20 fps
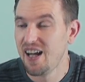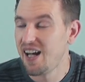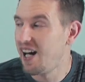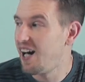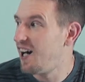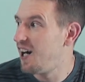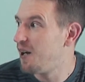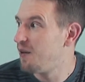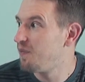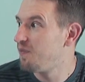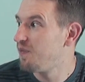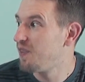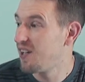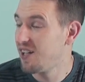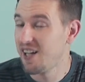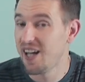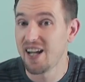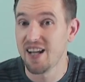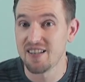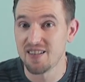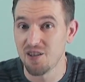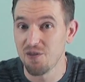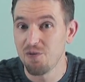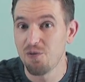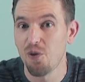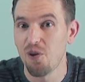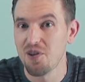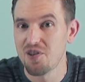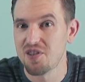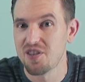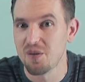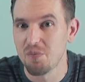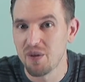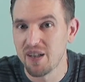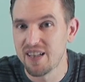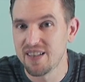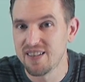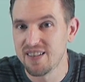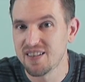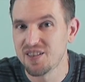And it's unfortunate,
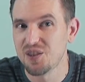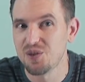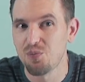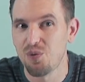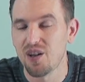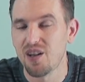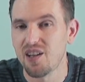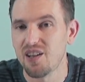because this is one